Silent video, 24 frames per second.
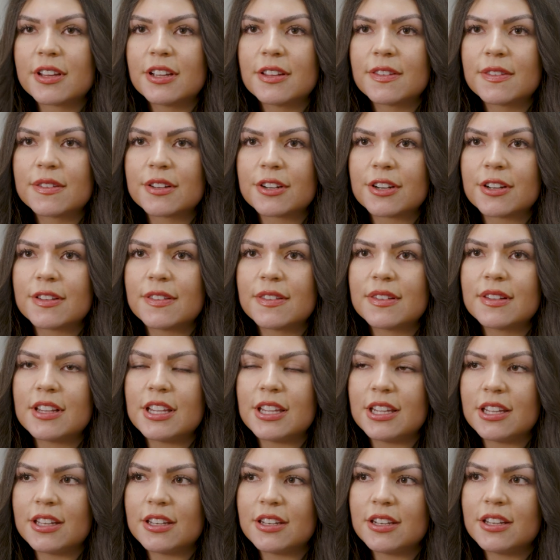concerns
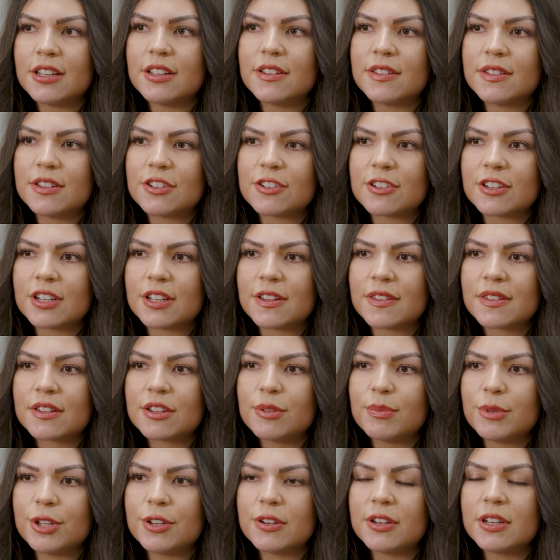in Indigenous
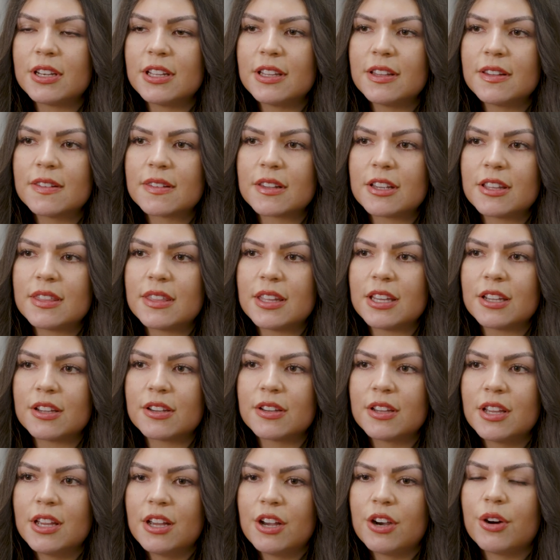communities, I
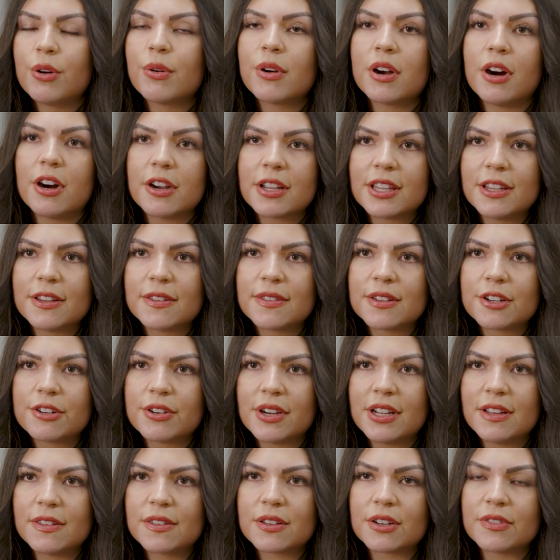think Okaki is a
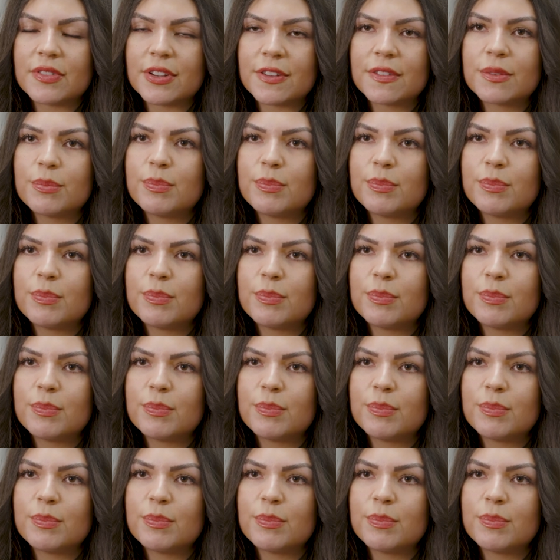great service